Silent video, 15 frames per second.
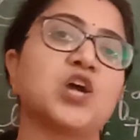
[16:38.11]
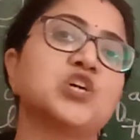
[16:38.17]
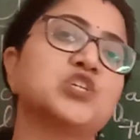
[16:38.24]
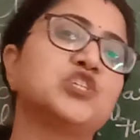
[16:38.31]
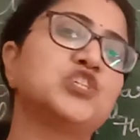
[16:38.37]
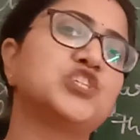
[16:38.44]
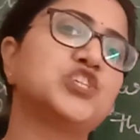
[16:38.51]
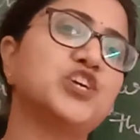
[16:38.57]

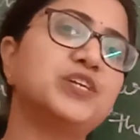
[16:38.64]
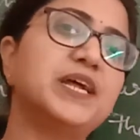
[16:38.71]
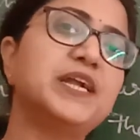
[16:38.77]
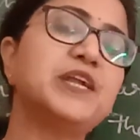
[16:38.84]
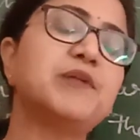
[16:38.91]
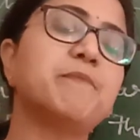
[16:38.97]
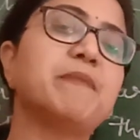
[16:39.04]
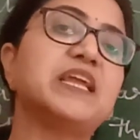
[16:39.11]

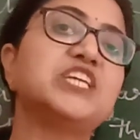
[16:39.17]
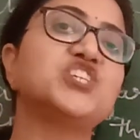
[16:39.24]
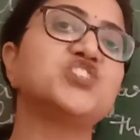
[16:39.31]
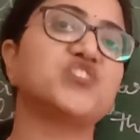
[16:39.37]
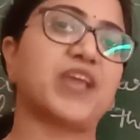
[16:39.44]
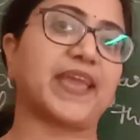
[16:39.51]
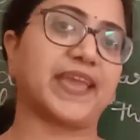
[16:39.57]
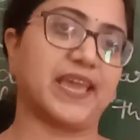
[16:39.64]
shouldn't be
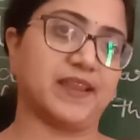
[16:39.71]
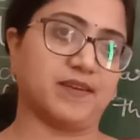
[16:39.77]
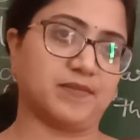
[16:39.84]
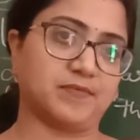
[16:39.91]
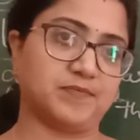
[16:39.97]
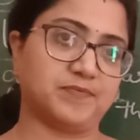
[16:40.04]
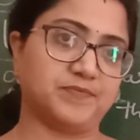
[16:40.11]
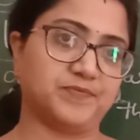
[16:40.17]
shaken.
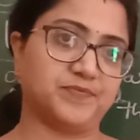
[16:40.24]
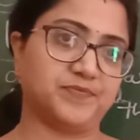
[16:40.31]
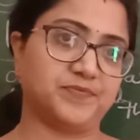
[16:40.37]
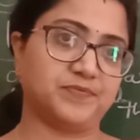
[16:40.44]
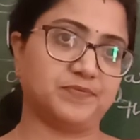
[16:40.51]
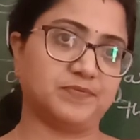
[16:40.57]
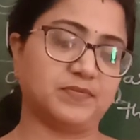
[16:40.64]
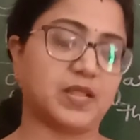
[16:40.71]

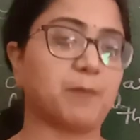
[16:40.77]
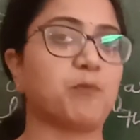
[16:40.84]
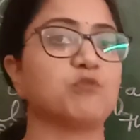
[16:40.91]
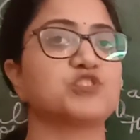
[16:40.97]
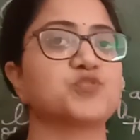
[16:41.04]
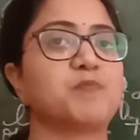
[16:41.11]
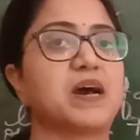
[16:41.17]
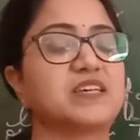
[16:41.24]
The
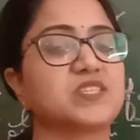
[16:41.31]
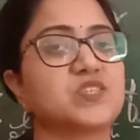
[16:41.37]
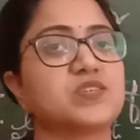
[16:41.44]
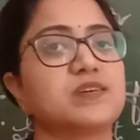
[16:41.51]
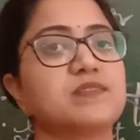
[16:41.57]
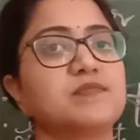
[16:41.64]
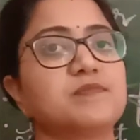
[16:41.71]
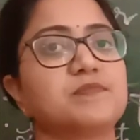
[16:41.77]

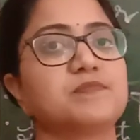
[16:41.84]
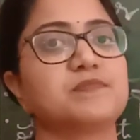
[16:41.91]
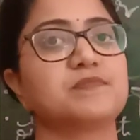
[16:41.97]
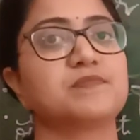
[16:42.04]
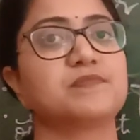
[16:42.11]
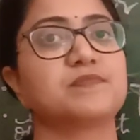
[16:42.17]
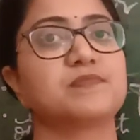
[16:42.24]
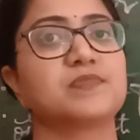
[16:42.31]
Postmaster
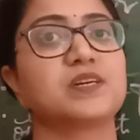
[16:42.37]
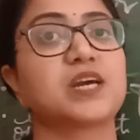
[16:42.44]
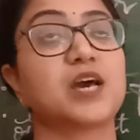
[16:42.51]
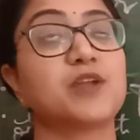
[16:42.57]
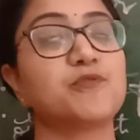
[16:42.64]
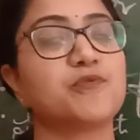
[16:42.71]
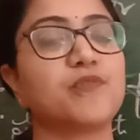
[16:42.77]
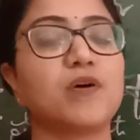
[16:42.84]

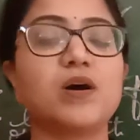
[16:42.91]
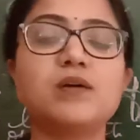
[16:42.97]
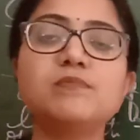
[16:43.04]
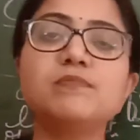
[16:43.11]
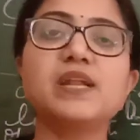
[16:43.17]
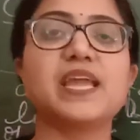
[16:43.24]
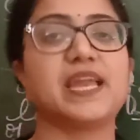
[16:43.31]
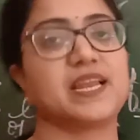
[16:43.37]

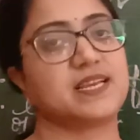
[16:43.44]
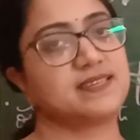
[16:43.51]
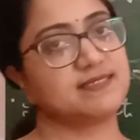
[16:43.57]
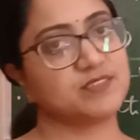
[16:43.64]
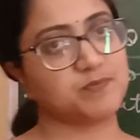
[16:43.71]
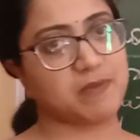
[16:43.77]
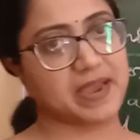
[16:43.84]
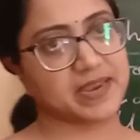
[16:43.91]
confirmed in
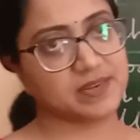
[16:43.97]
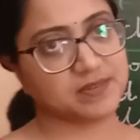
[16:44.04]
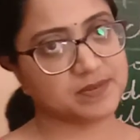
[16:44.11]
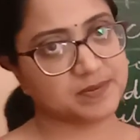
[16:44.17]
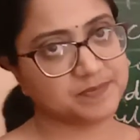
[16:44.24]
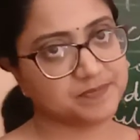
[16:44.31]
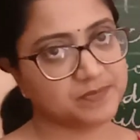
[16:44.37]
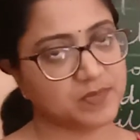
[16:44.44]
his mind.
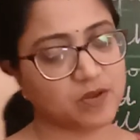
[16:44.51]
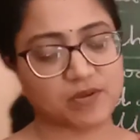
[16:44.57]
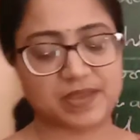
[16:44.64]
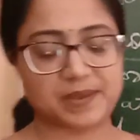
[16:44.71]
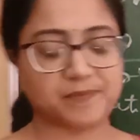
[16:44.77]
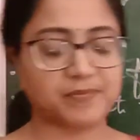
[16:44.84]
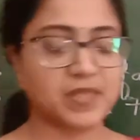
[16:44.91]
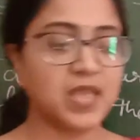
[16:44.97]

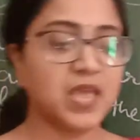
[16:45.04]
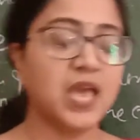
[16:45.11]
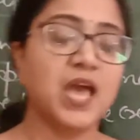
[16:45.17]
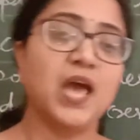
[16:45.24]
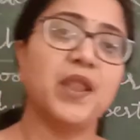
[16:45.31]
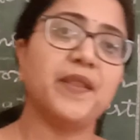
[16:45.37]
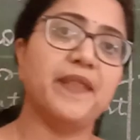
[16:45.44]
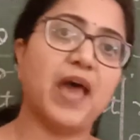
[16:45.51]
Okay,
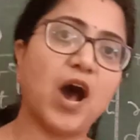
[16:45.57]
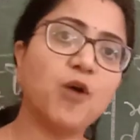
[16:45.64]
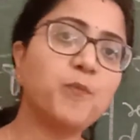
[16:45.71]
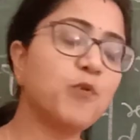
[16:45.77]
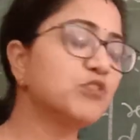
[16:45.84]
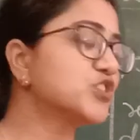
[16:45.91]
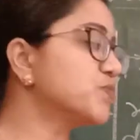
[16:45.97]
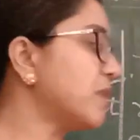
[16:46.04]
now
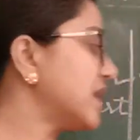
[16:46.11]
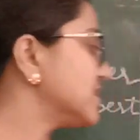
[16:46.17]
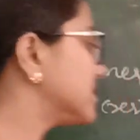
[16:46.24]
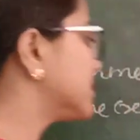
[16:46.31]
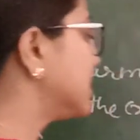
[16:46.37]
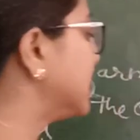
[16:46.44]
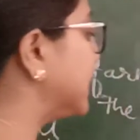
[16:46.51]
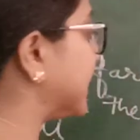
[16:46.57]

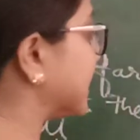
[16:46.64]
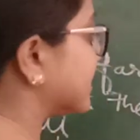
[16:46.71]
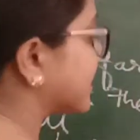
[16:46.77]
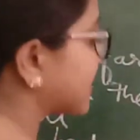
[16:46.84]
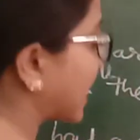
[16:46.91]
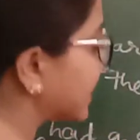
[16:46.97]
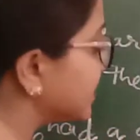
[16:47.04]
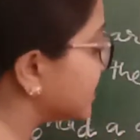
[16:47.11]
Postmaster
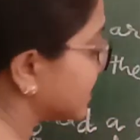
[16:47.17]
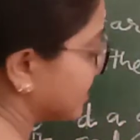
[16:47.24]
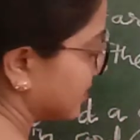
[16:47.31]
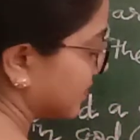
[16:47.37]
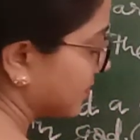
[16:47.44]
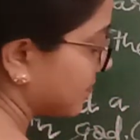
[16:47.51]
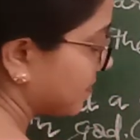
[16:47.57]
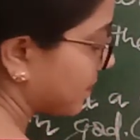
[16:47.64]
decided.